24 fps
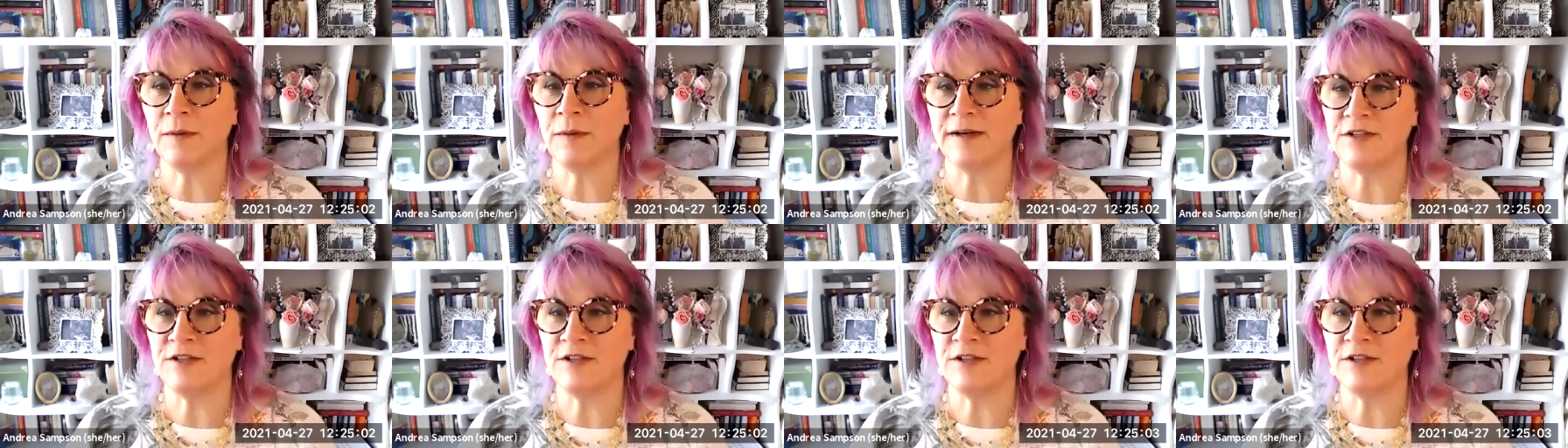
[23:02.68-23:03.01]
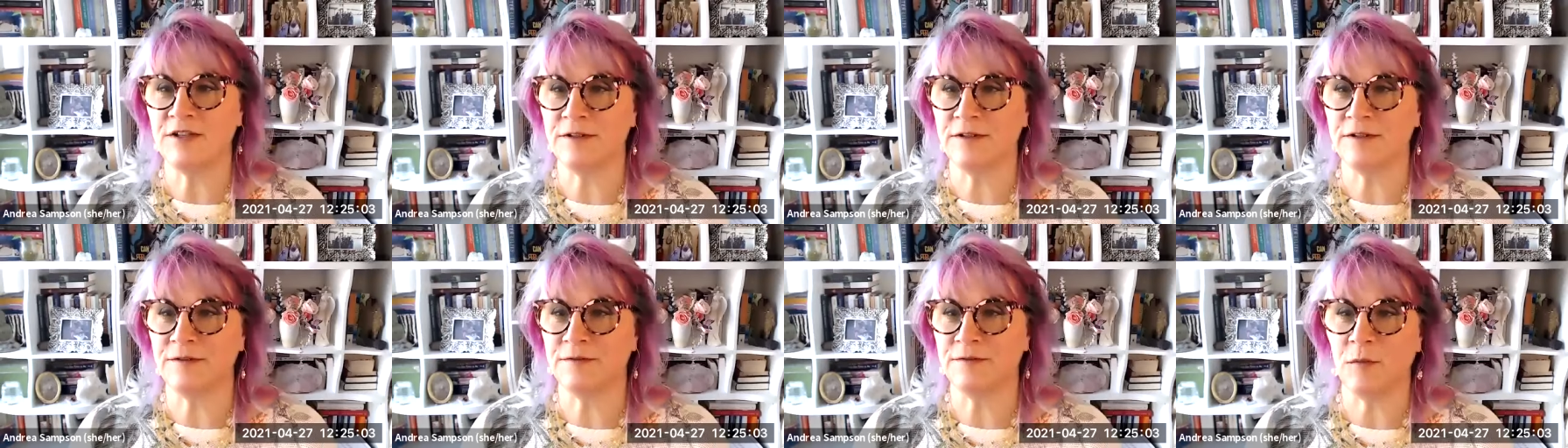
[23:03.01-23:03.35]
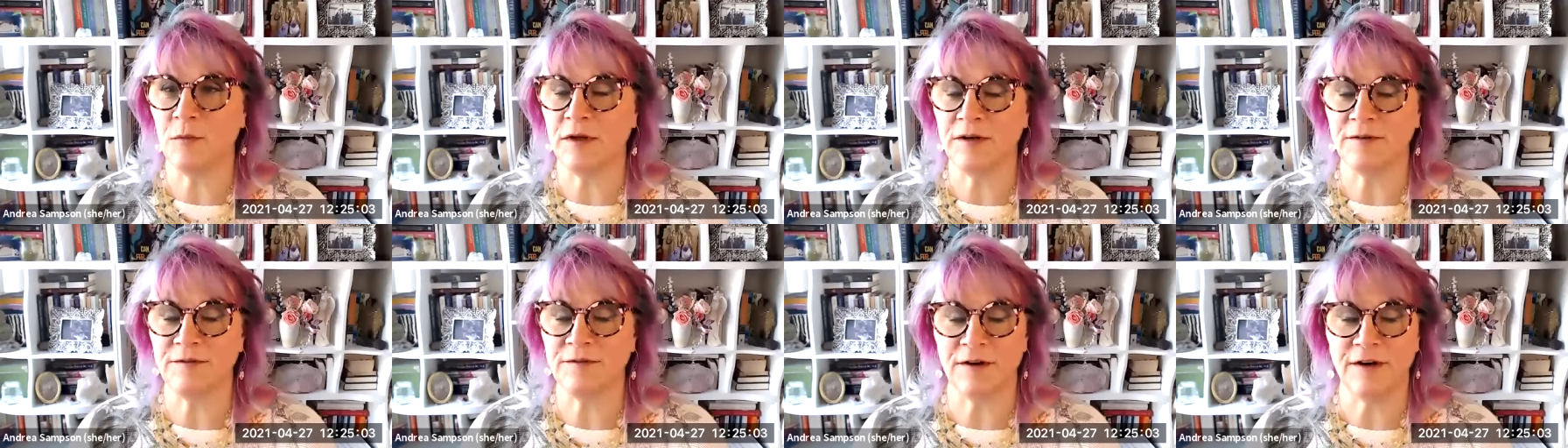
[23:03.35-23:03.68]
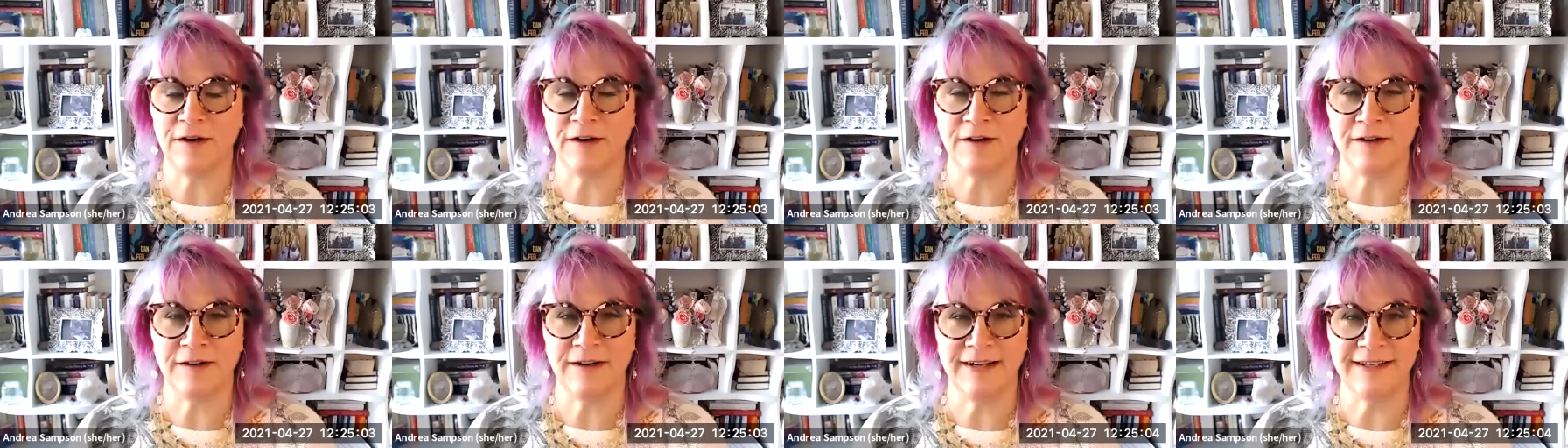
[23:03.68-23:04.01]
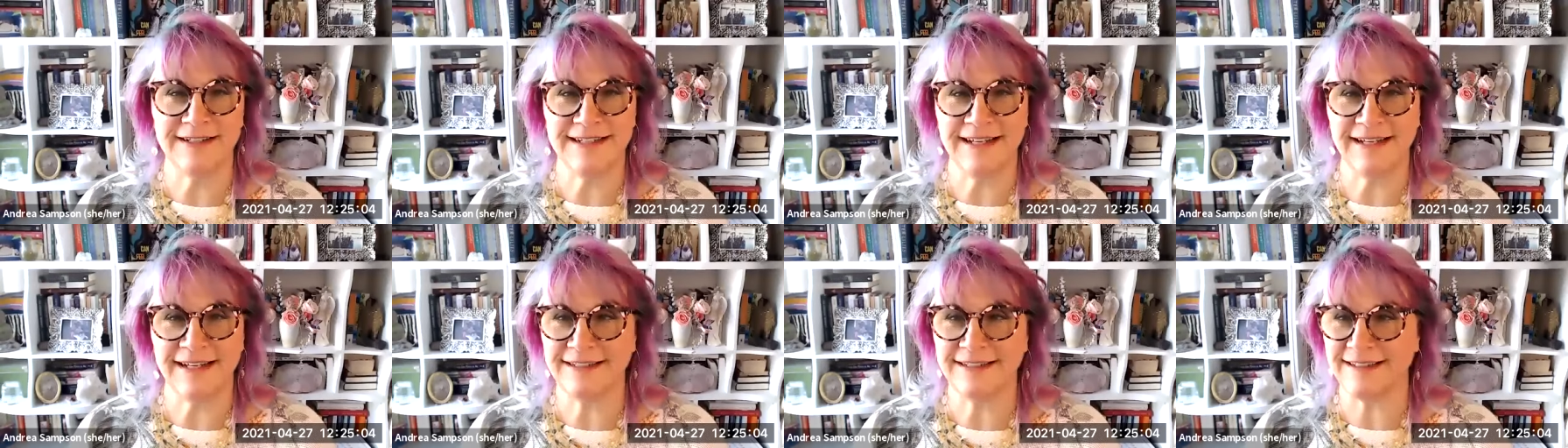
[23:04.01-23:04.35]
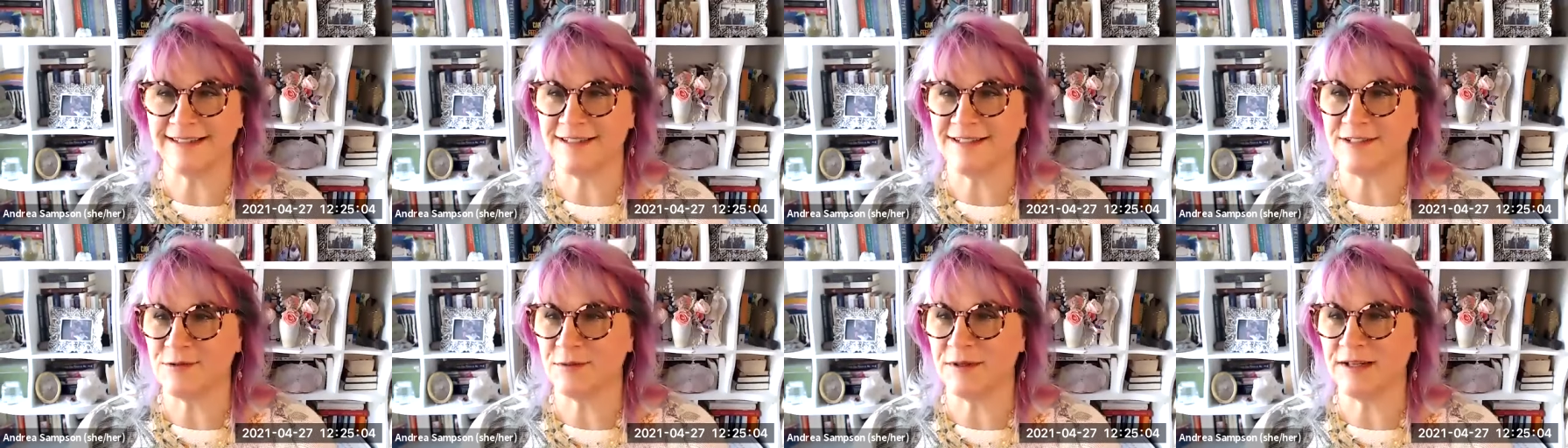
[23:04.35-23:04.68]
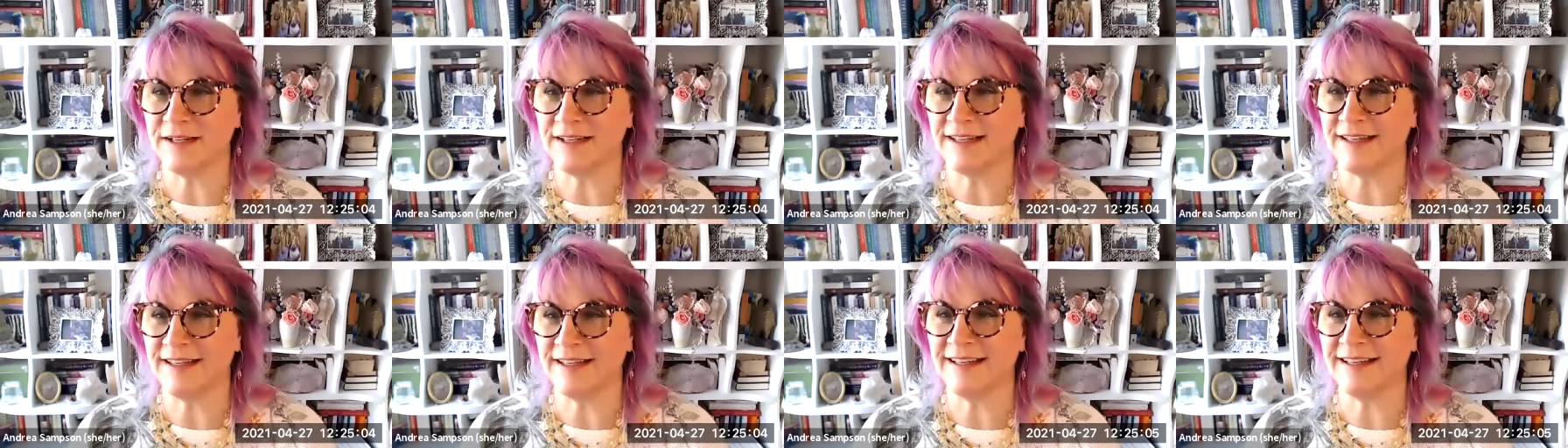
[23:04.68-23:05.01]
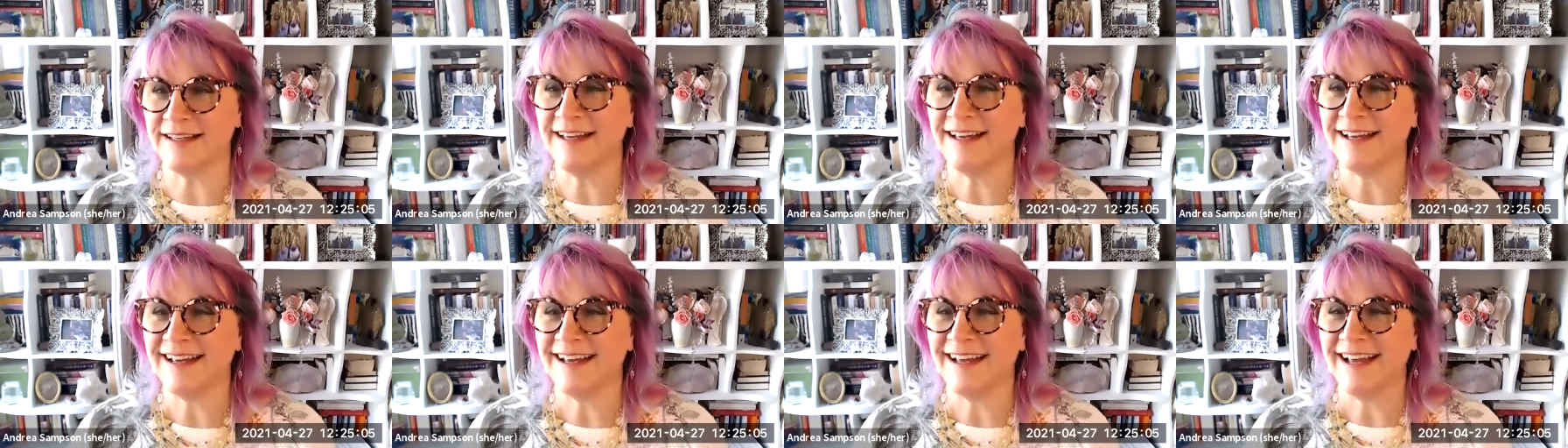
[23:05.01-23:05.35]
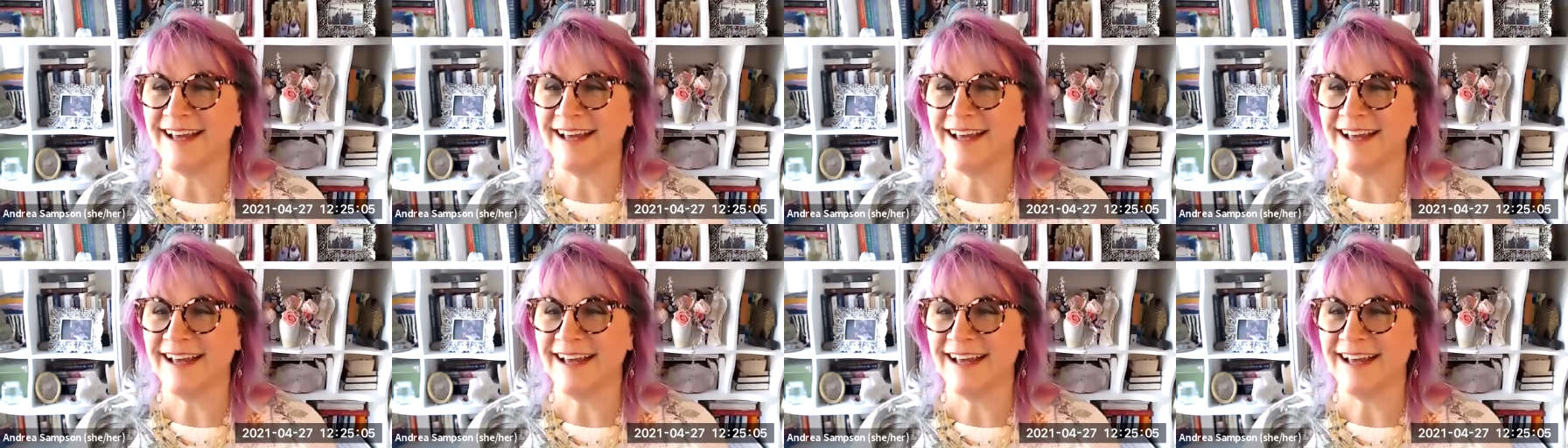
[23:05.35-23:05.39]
question from one of our attendees, Ricky.